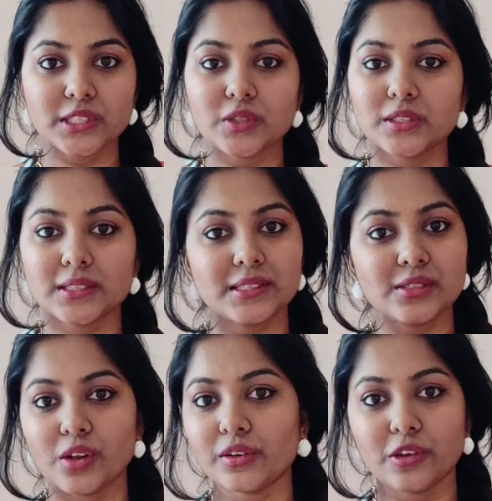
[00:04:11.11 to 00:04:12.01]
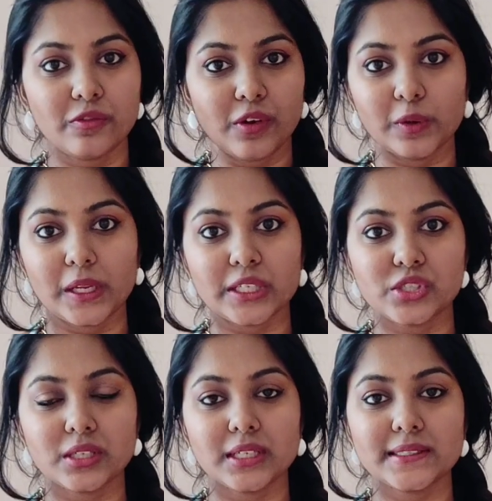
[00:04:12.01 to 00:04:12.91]
so this is not your
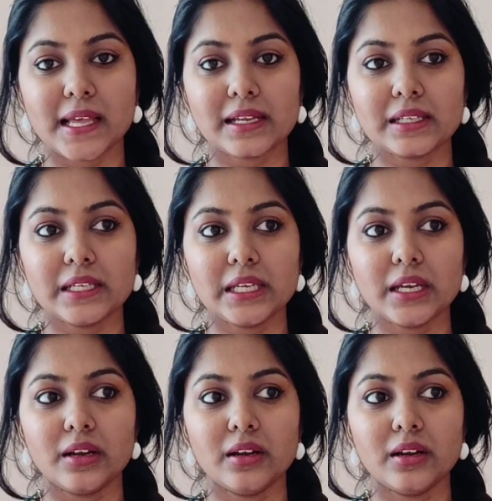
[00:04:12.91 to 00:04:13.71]
foundation exactly.